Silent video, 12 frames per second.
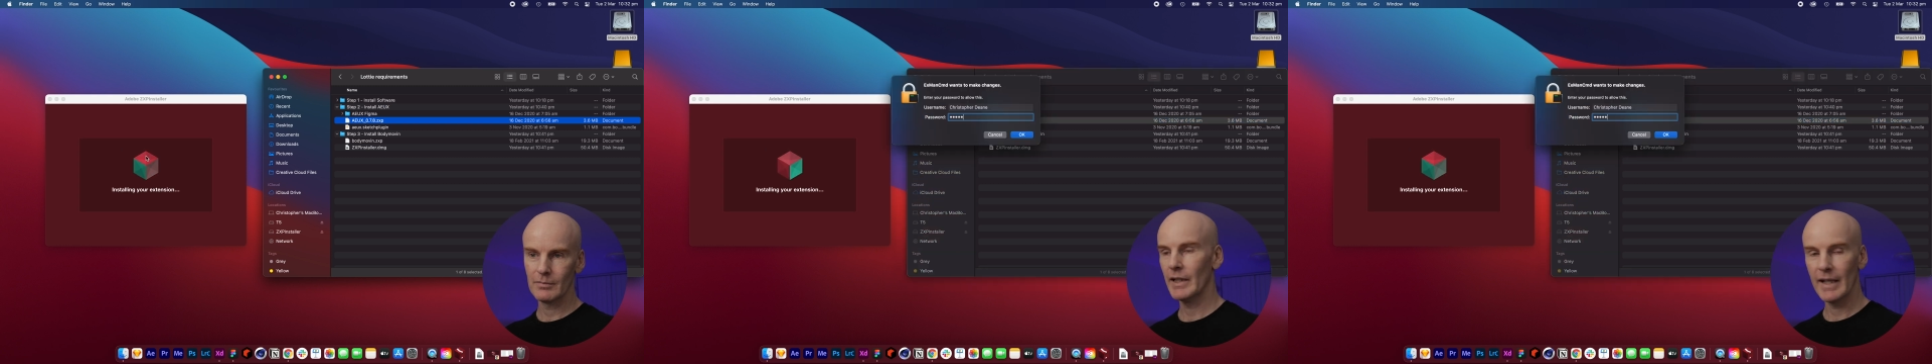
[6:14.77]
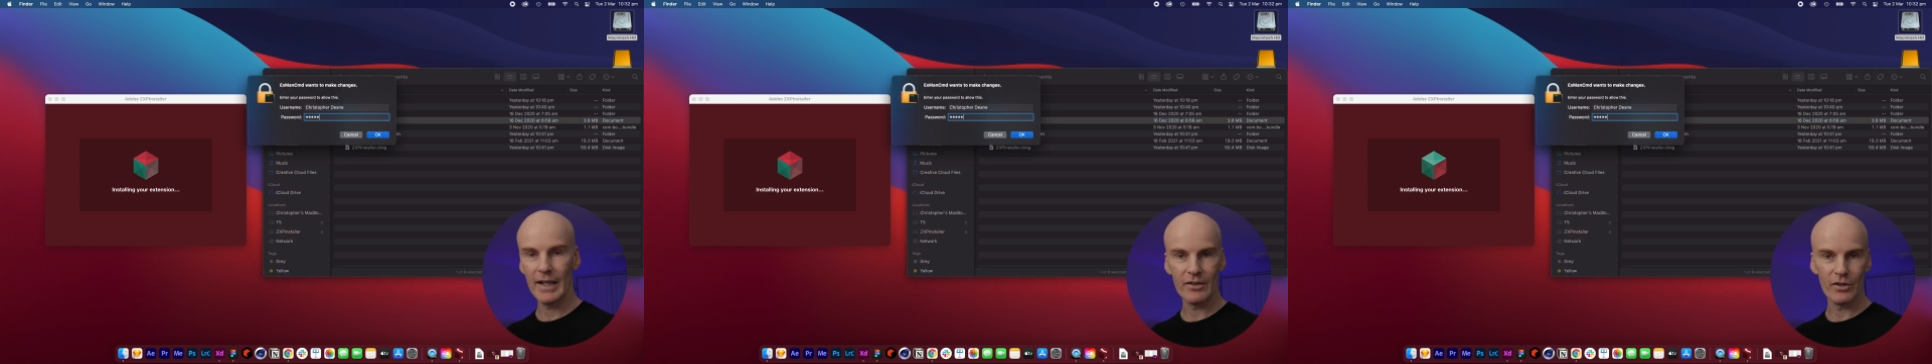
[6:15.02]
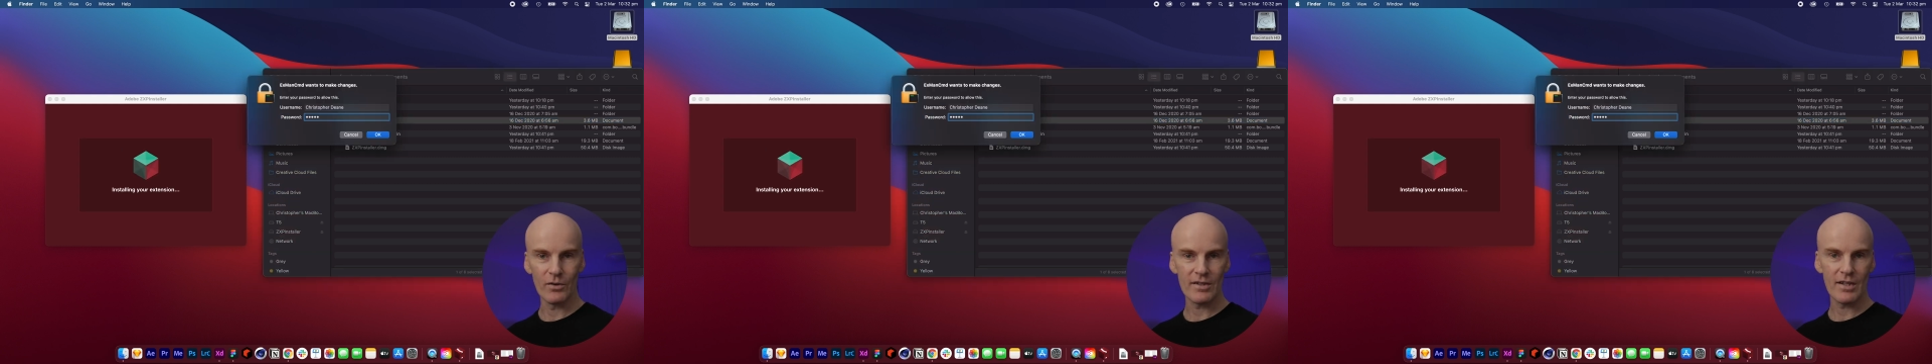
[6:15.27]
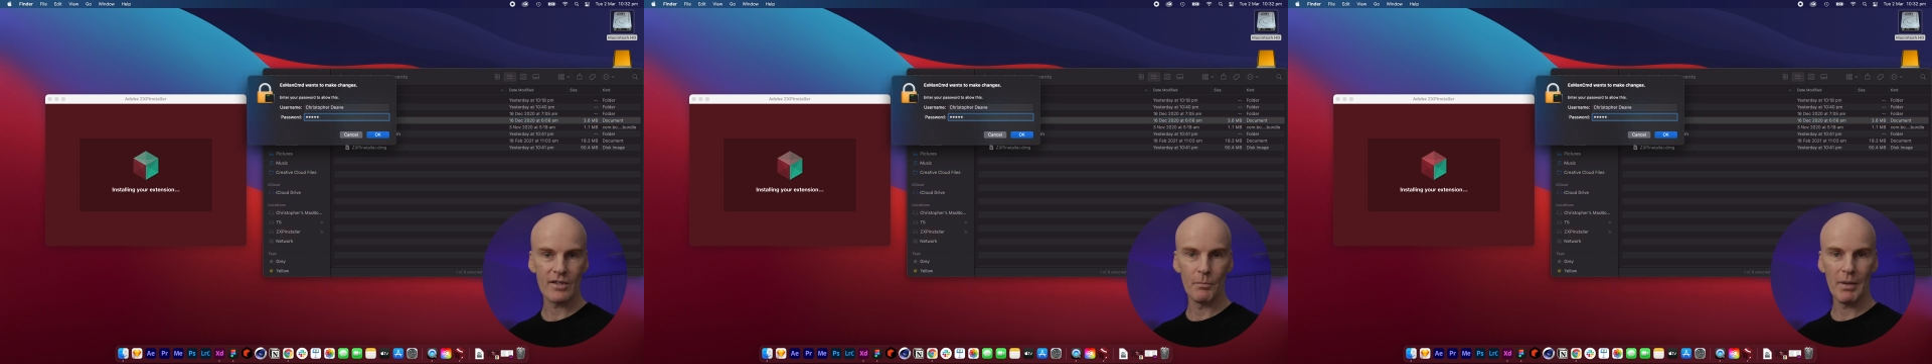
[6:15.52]
You can enter your
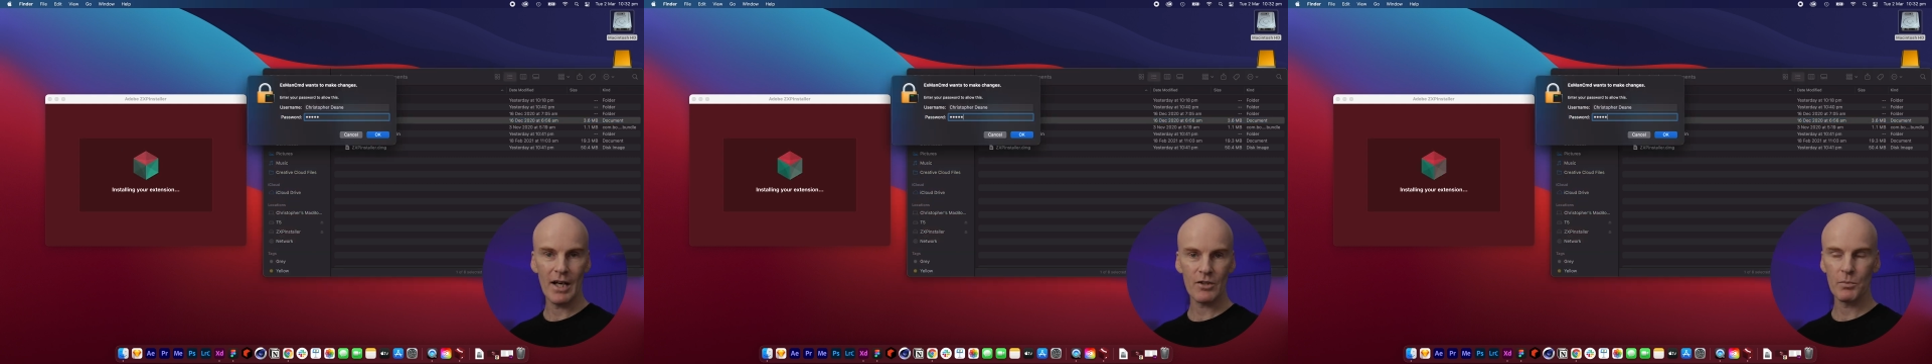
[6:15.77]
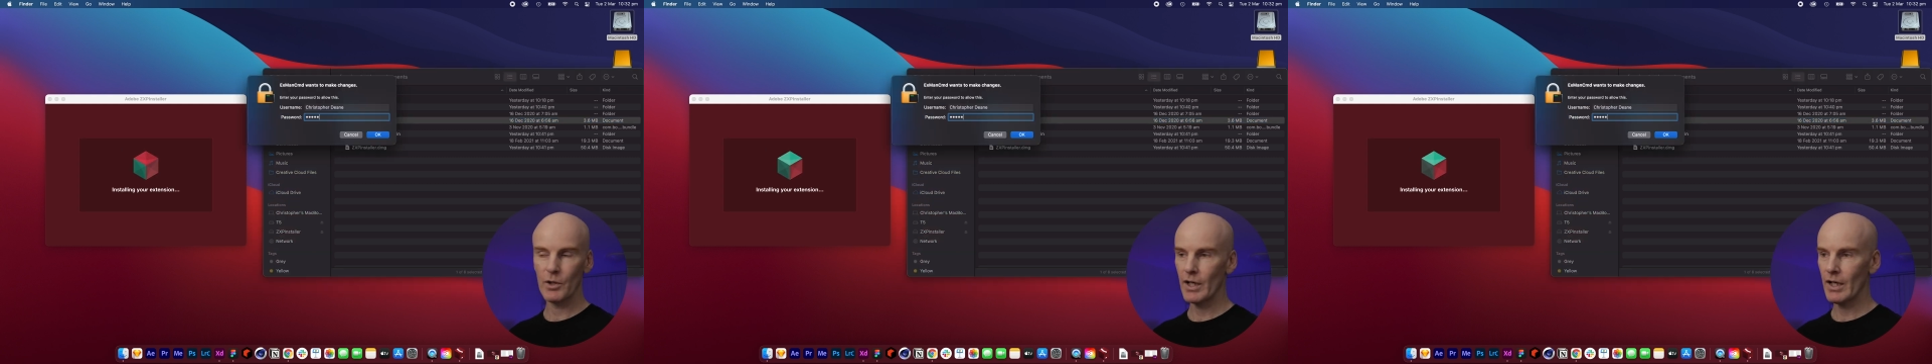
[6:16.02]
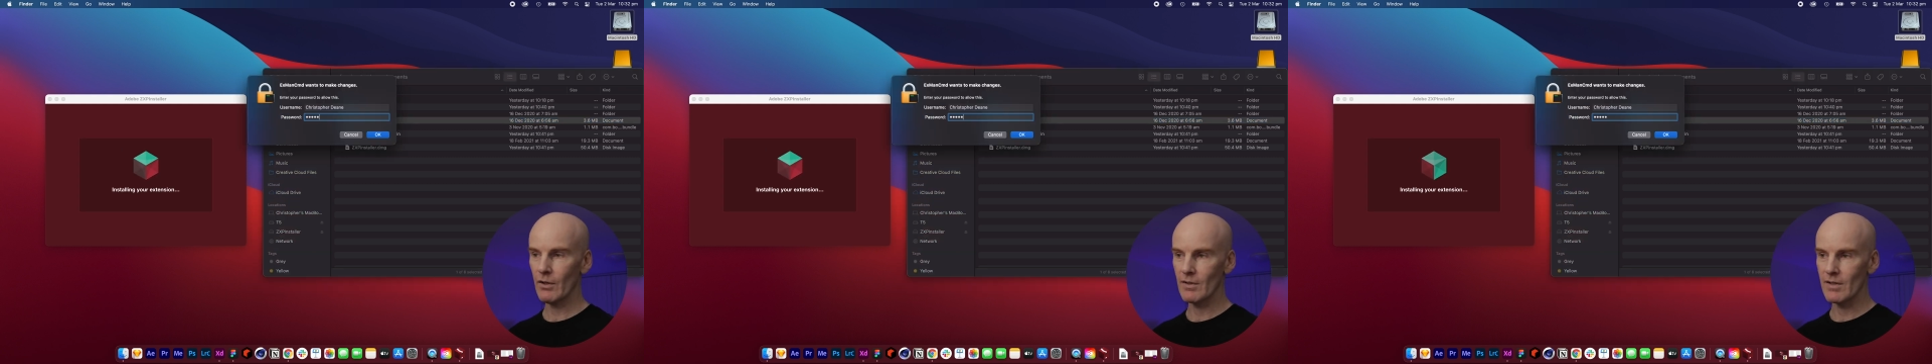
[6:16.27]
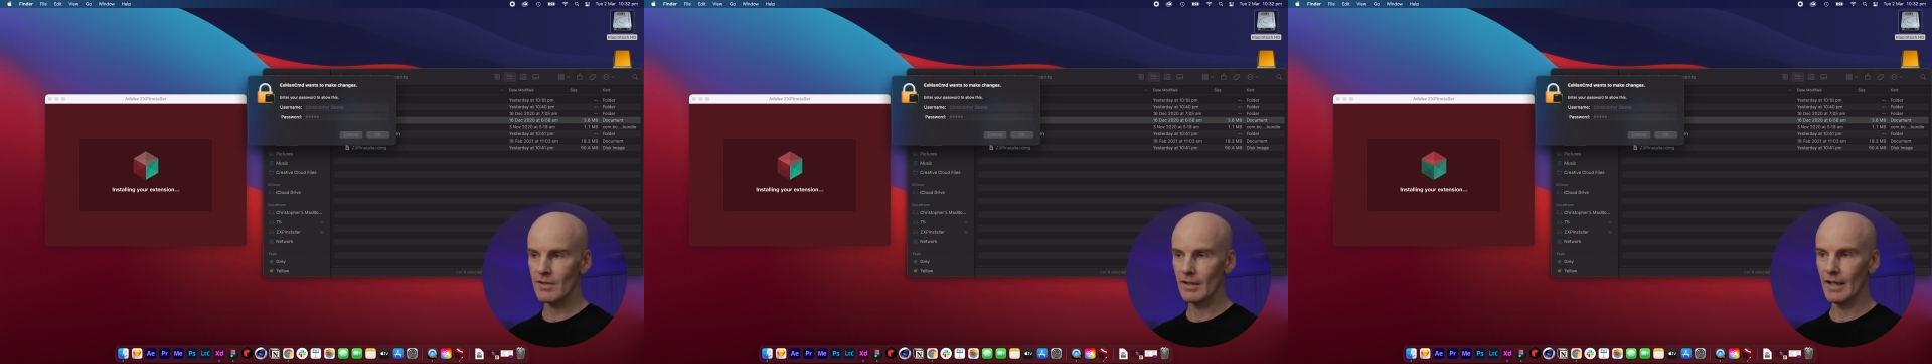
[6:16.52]
system password here
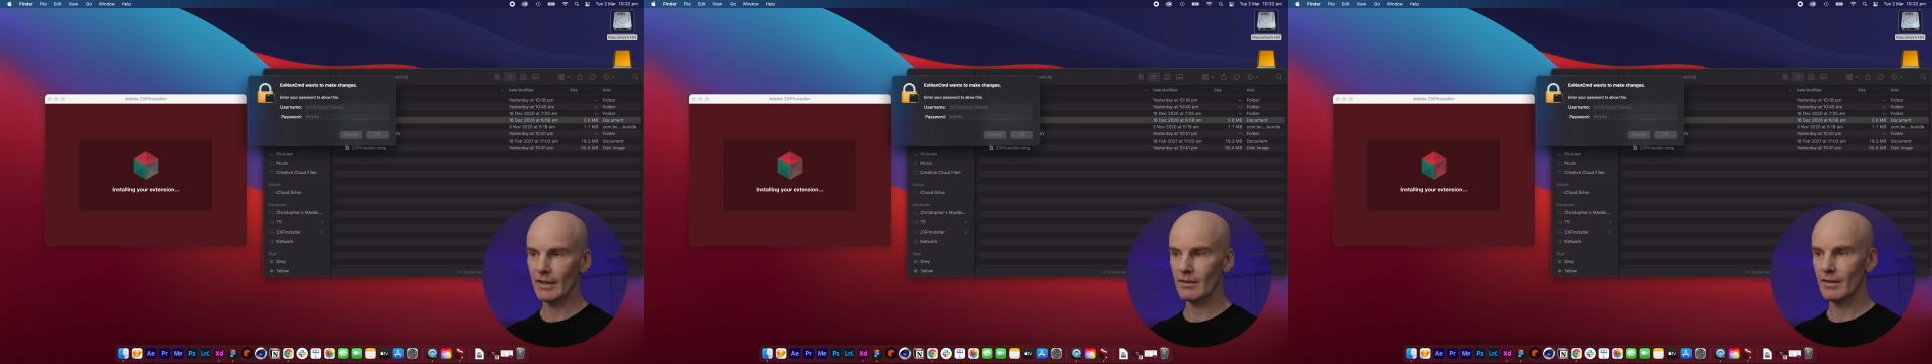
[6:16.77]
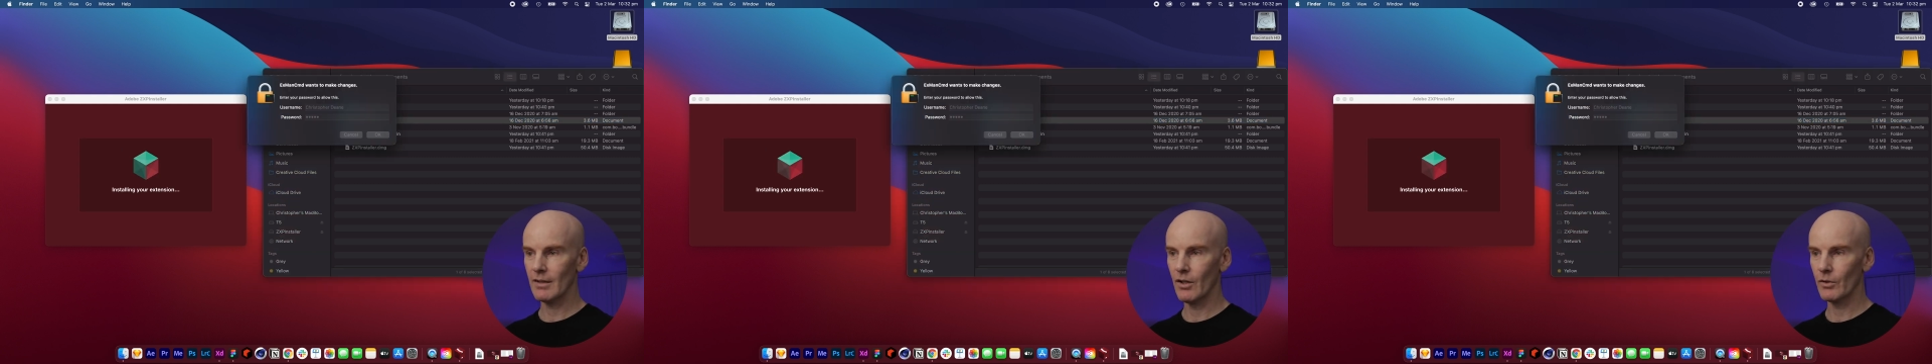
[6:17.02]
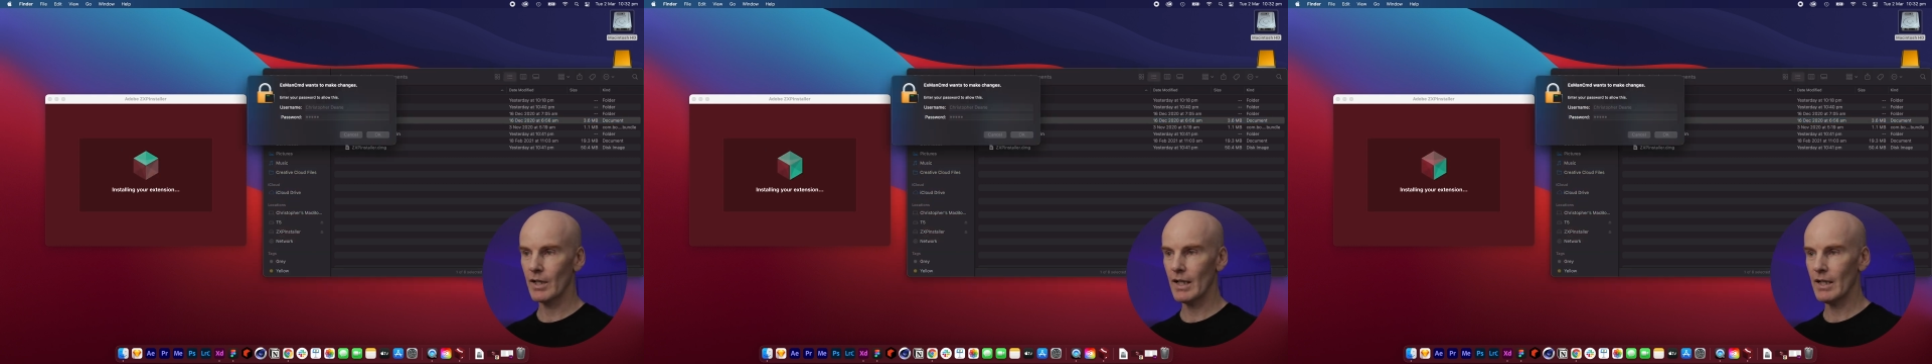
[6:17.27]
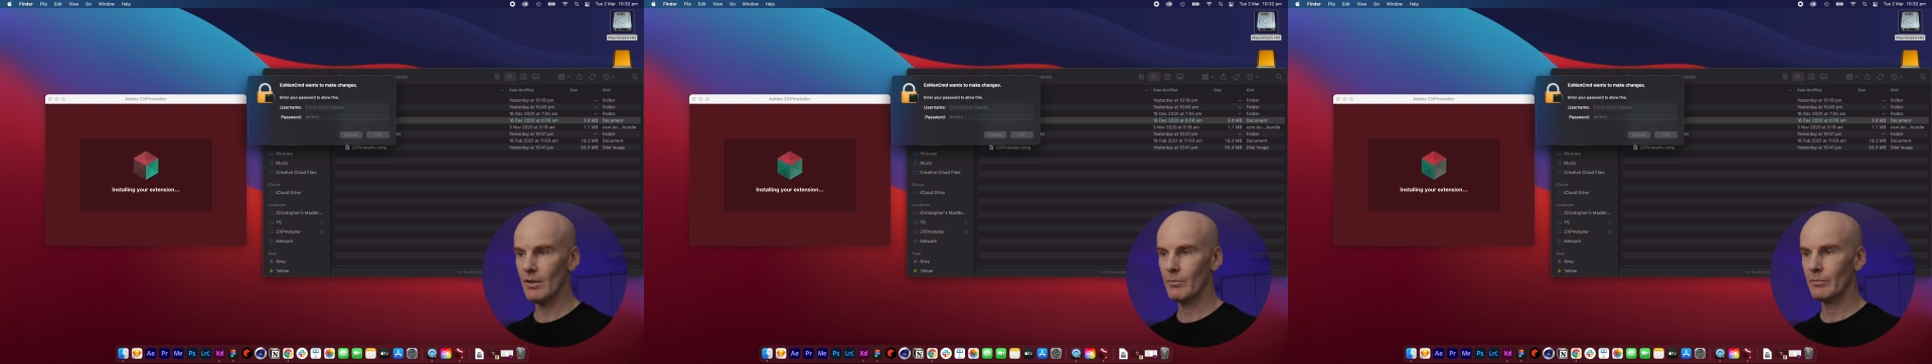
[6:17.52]
and select
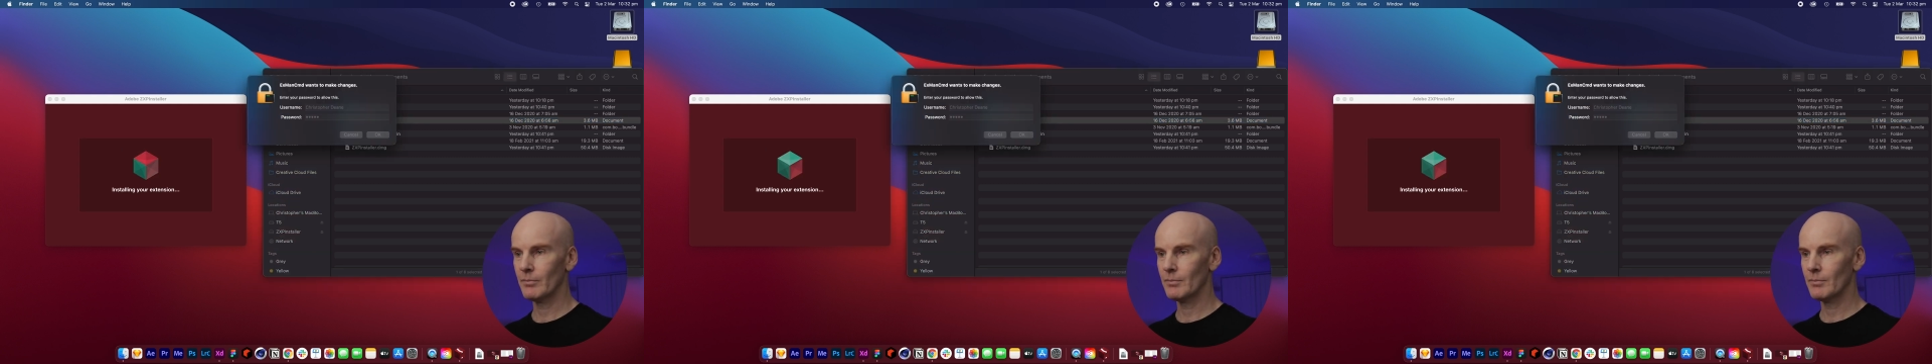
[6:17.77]
OK.